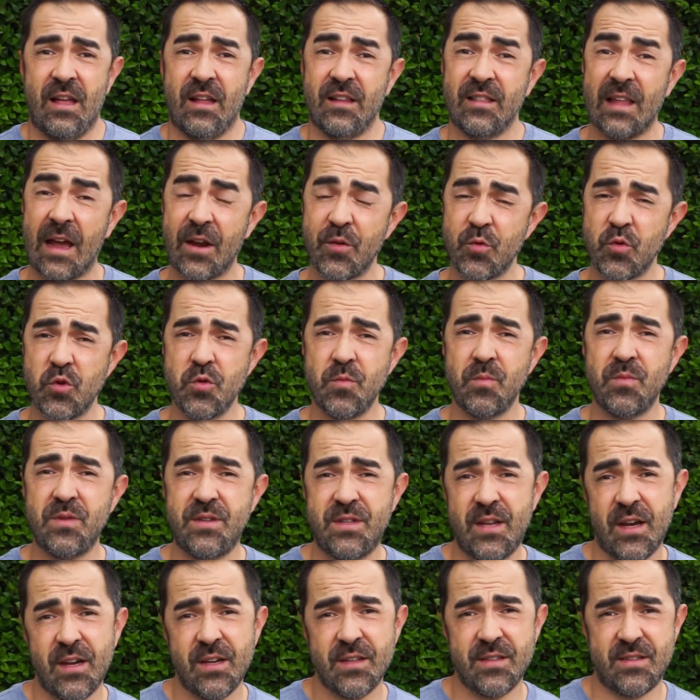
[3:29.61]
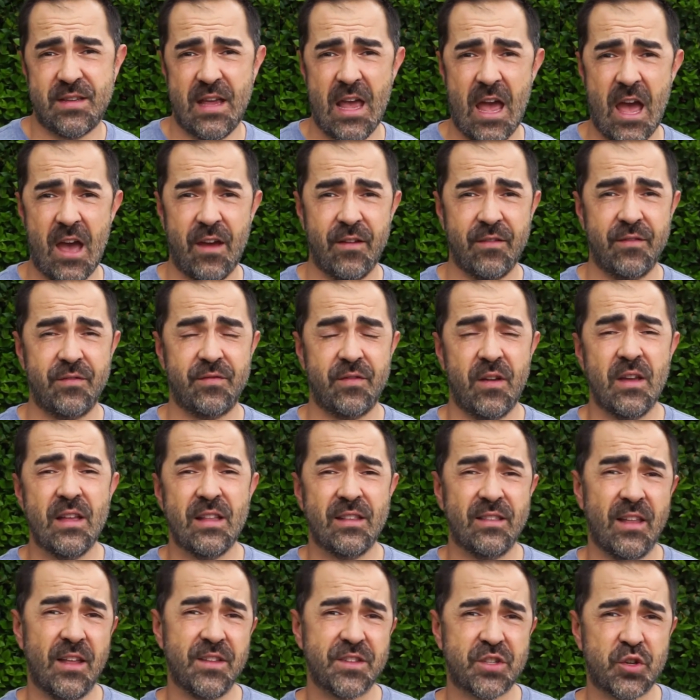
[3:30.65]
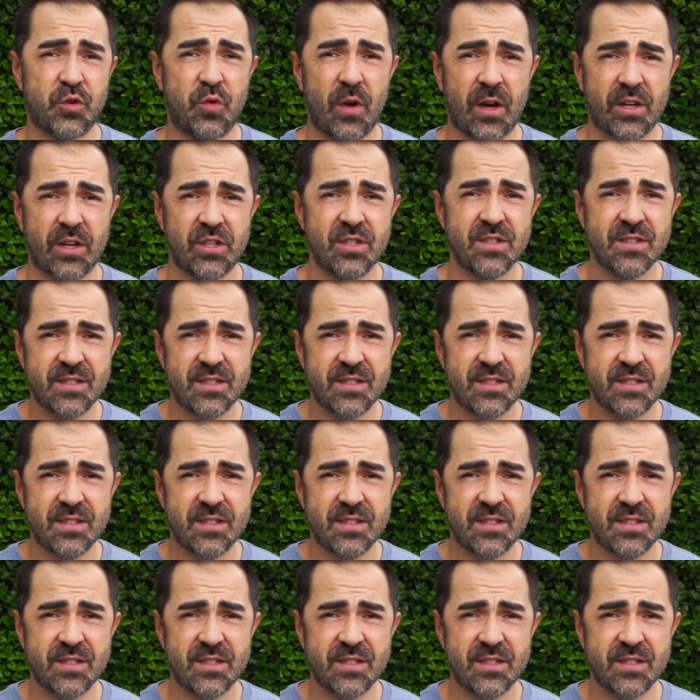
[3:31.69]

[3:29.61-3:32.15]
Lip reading: Lightroom does have lens correction